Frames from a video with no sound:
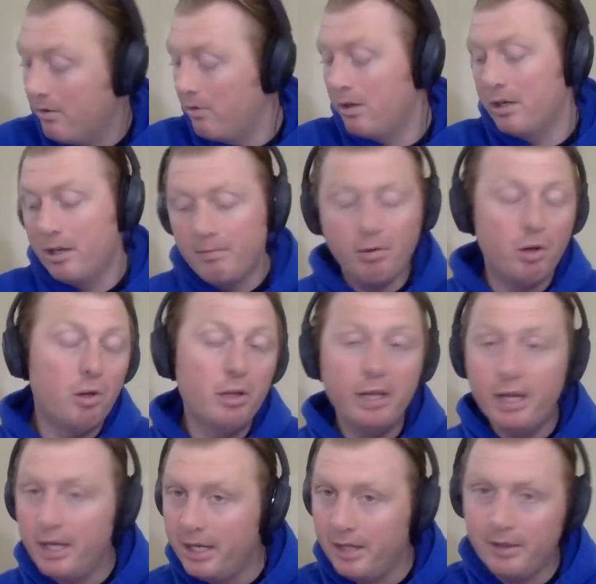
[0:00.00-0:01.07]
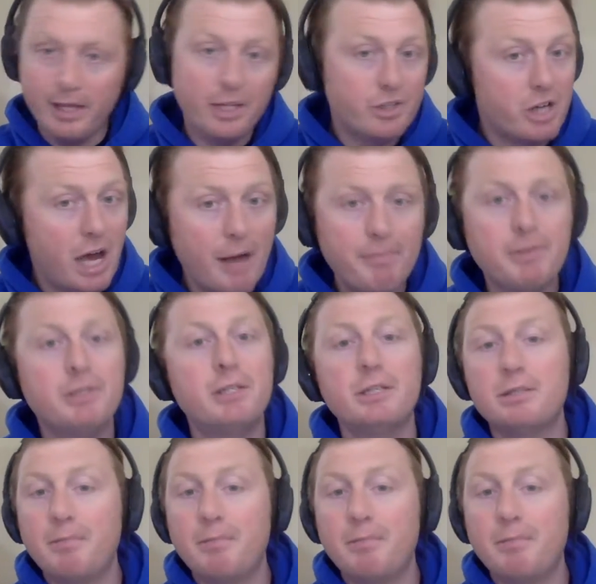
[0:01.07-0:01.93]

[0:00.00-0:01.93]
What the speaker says: where you pull it and they drop into